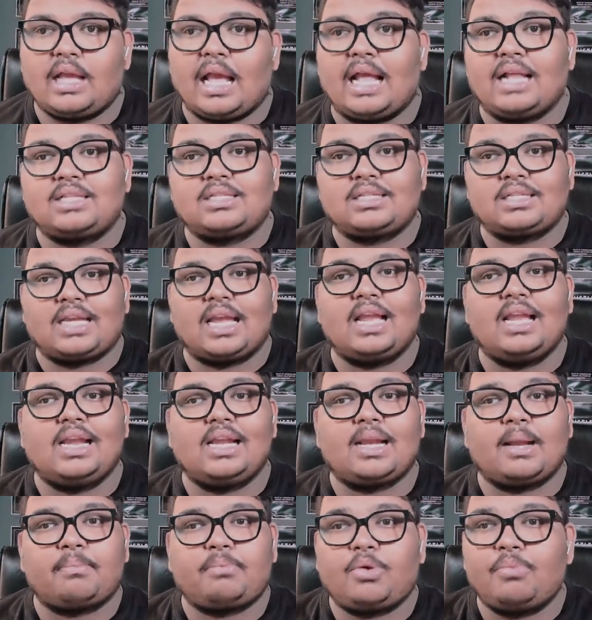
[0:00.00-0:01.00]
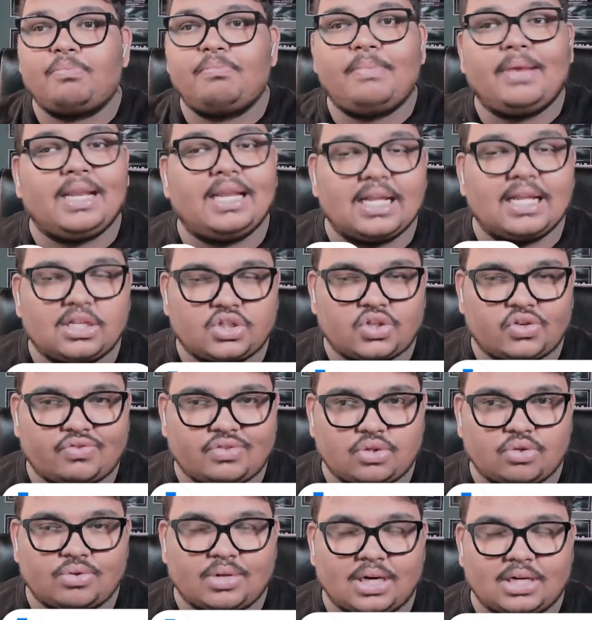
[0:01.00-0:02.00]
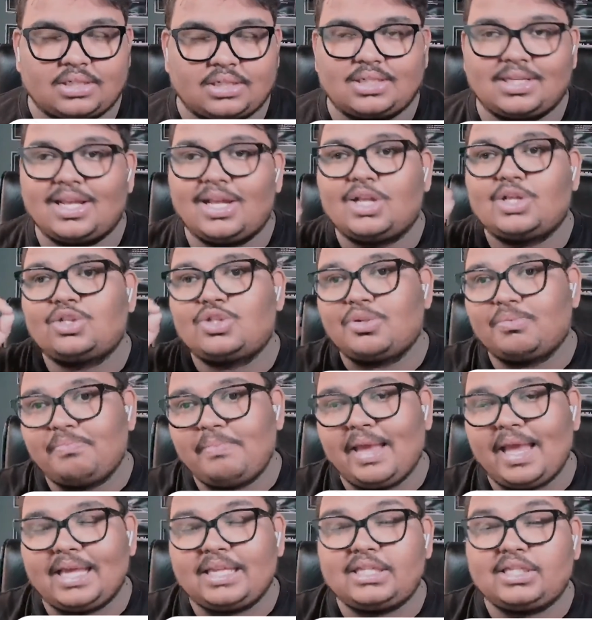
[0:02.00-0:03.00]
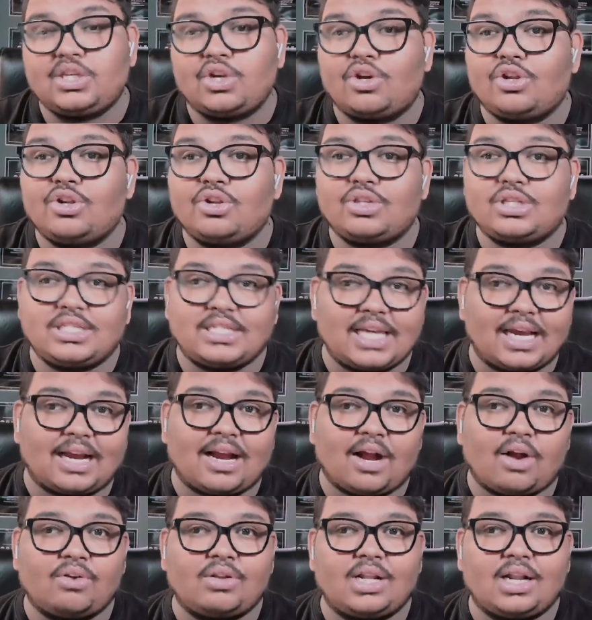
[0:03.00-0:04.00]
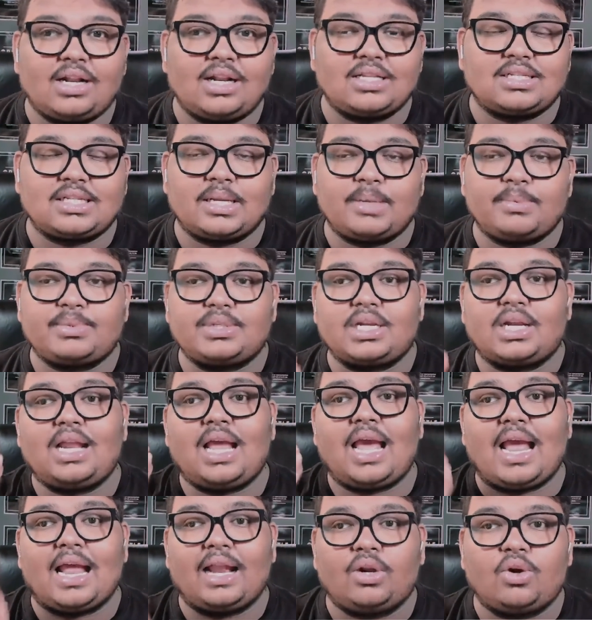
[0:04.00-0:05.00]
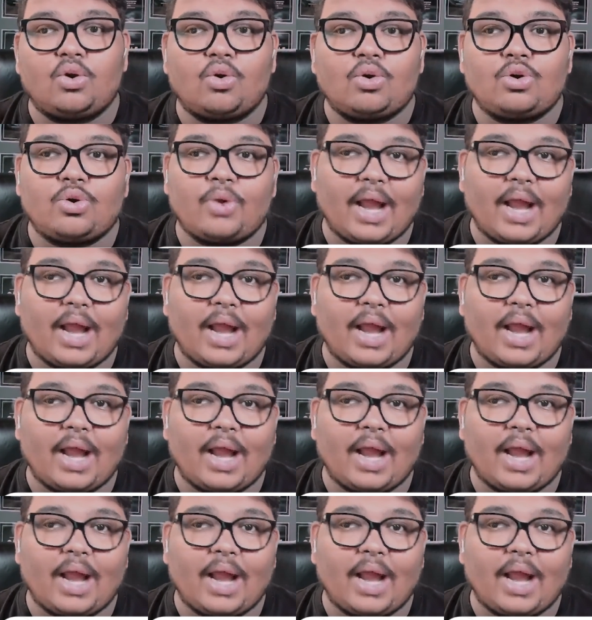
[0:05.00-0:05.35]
and scale it up to millions of students. So make sure you check out the description and go to